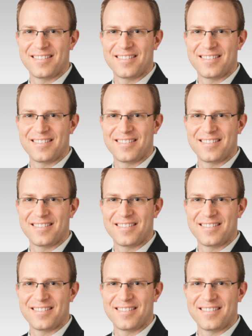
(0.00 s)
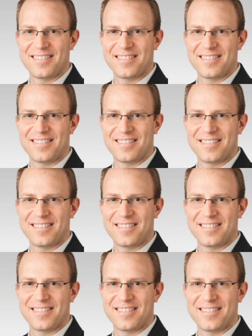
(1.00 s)

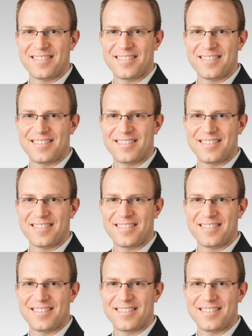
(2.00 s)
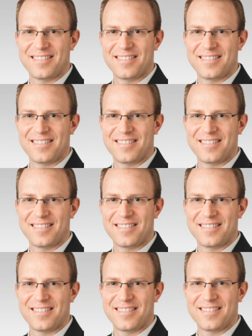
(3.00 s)

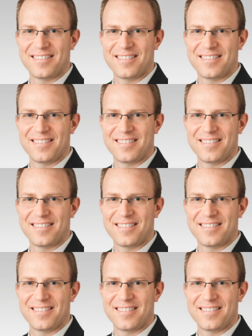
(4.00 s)
(no lip movement)